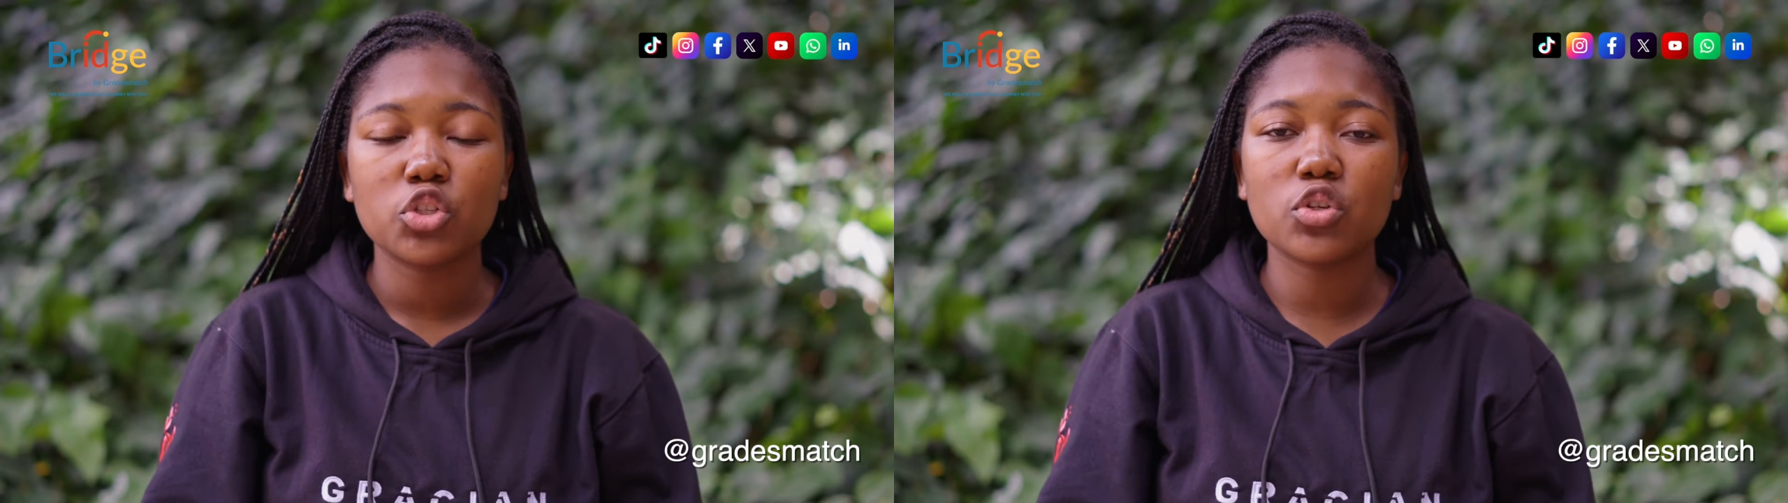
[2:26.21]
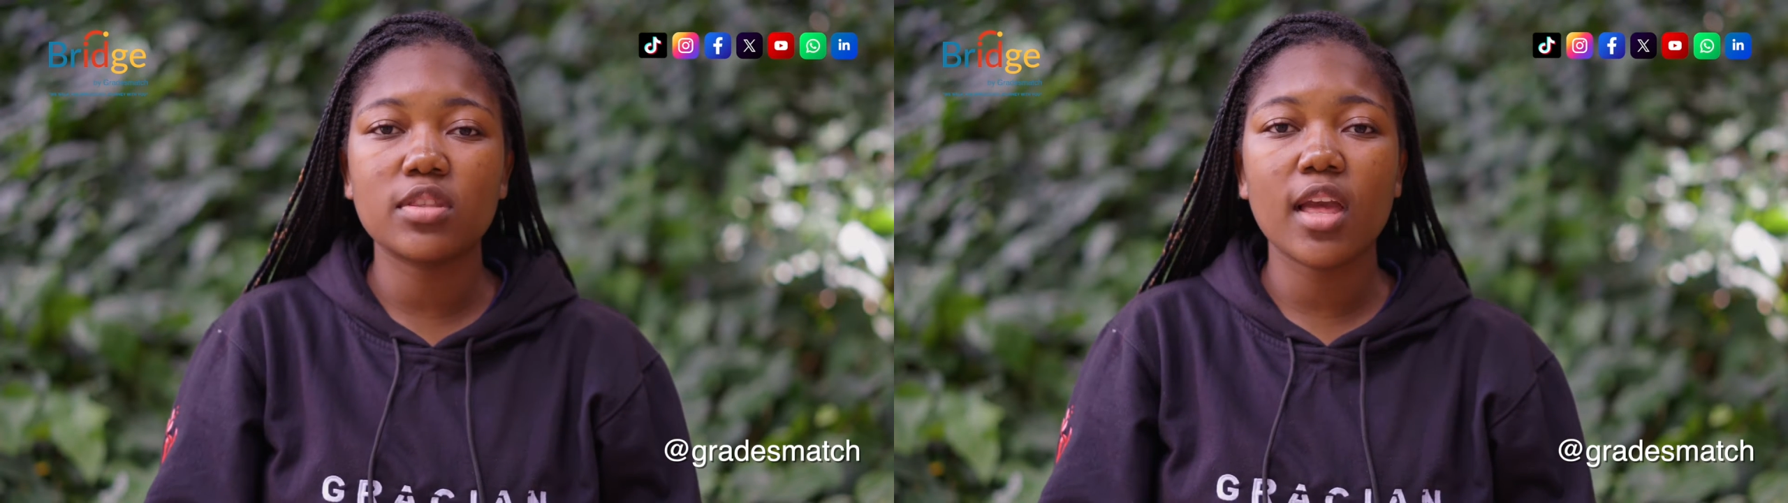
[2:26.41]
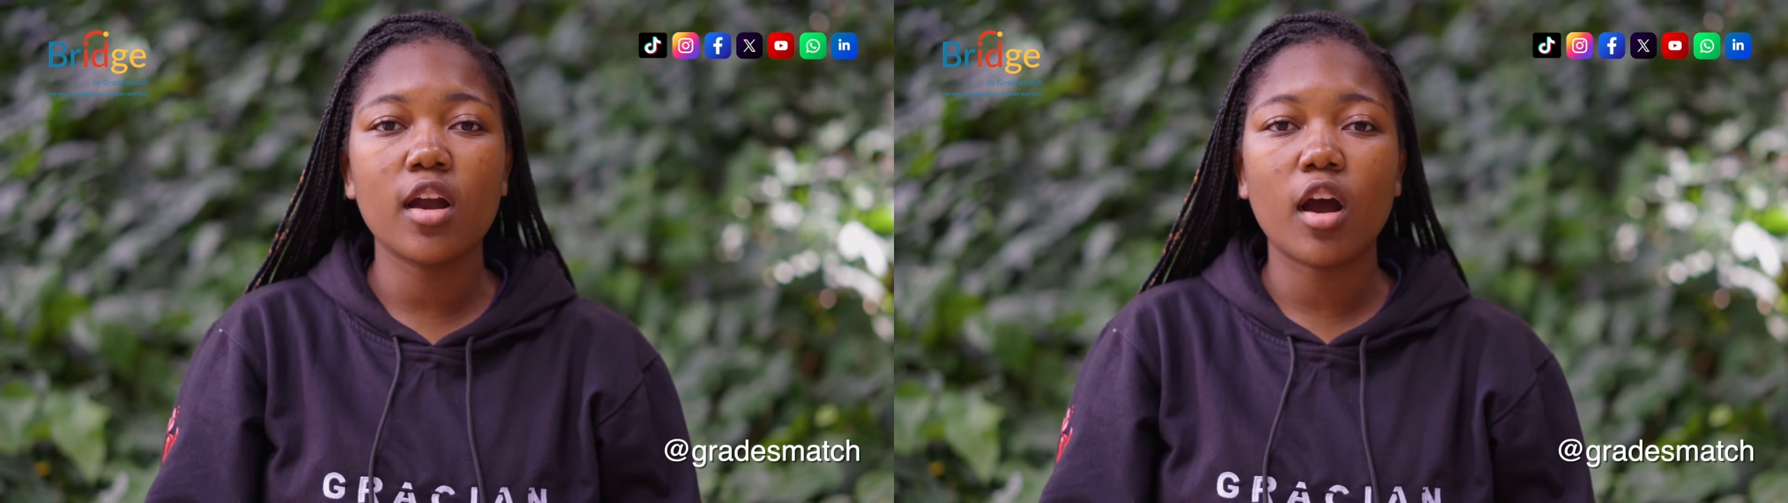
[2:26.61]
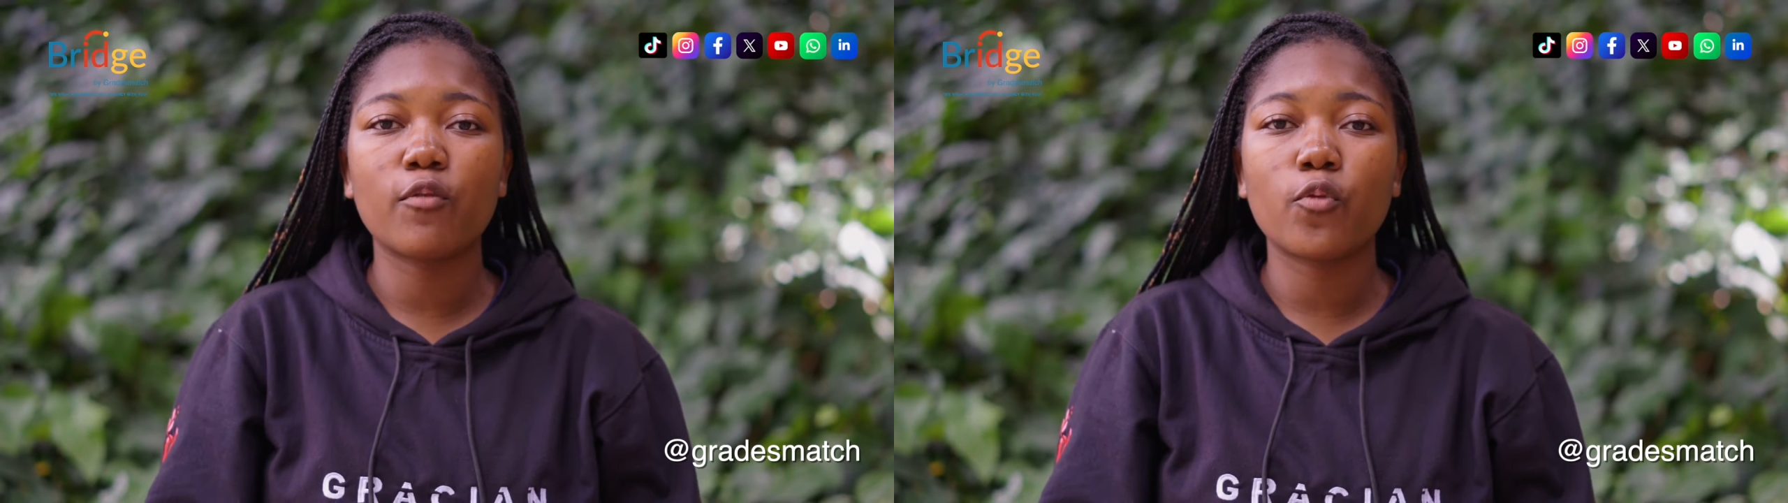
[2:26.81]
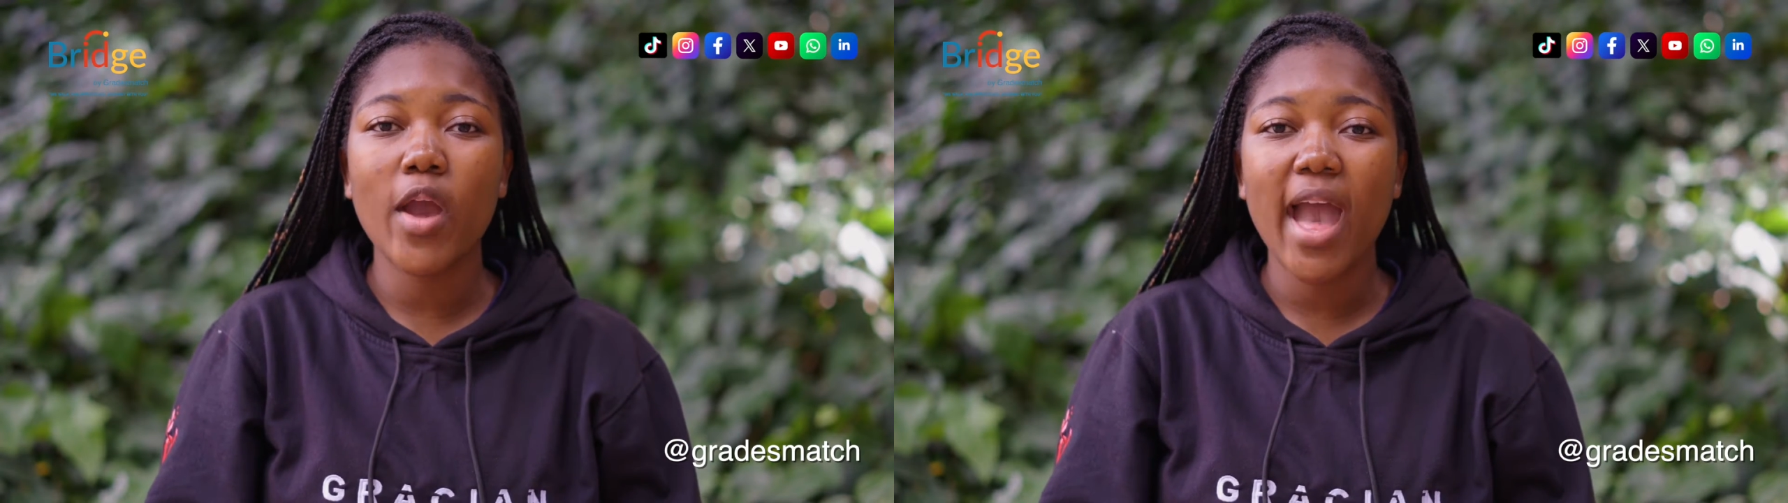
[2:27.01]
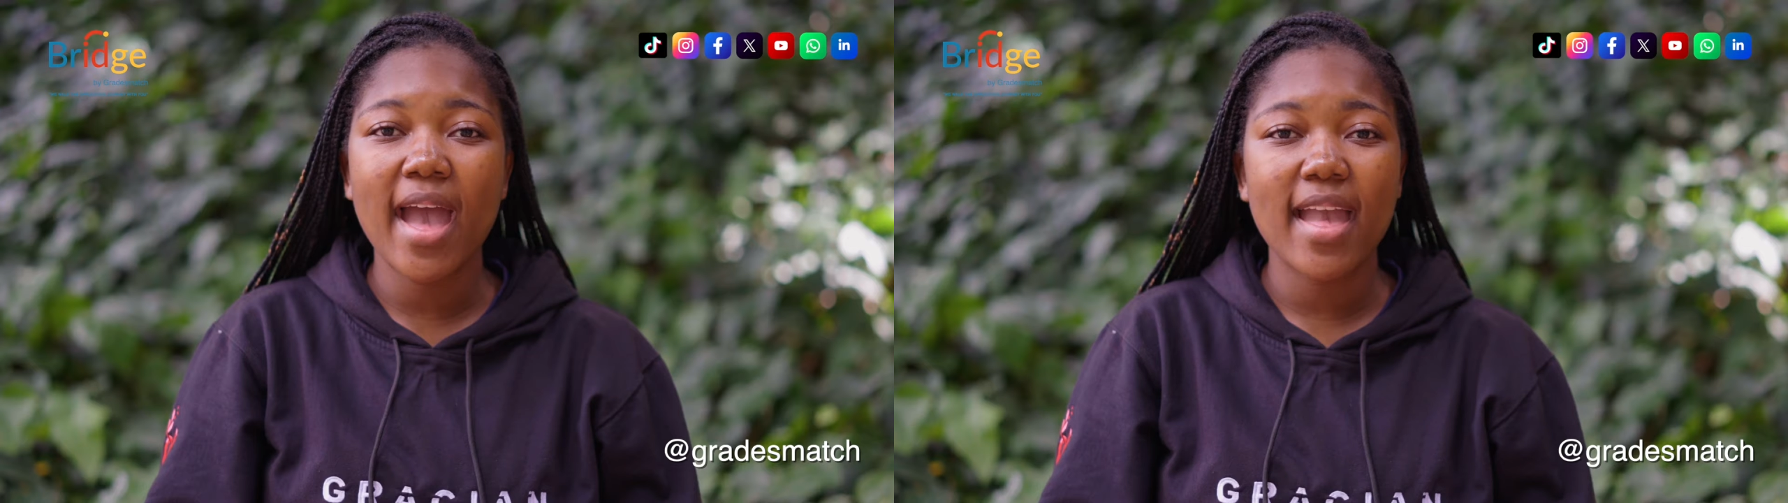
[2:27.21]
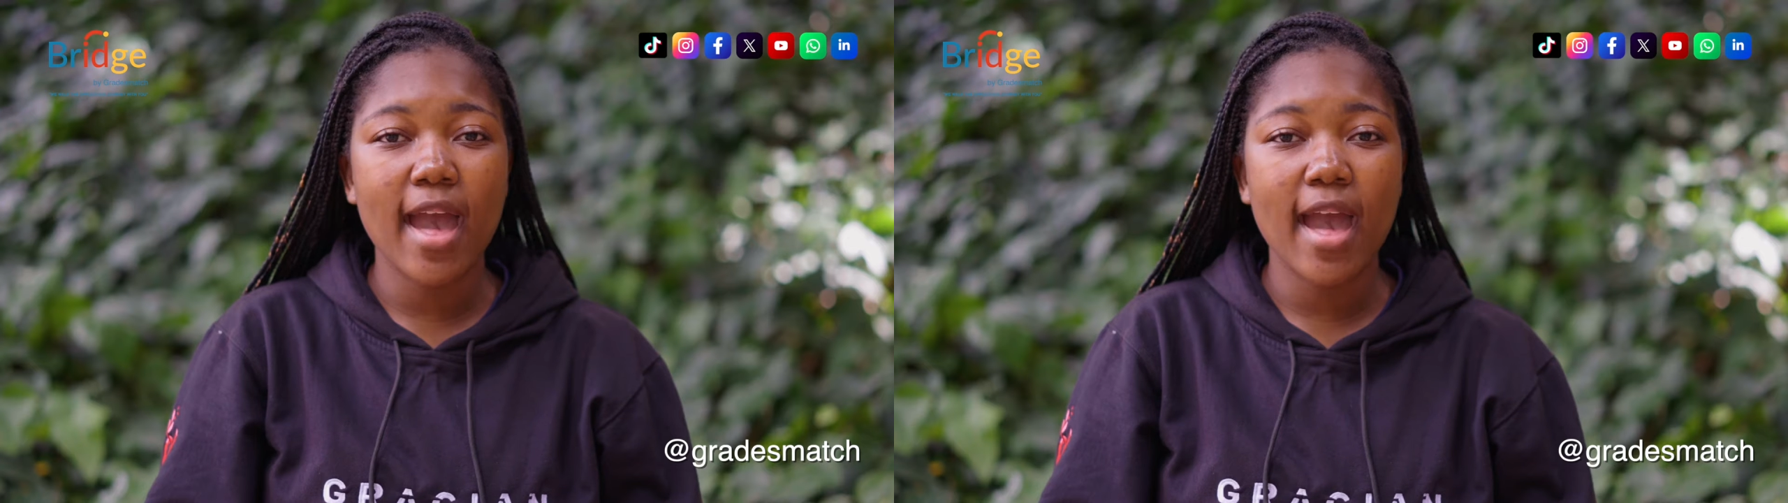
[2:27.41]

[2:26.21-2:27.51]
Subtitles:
to think of where I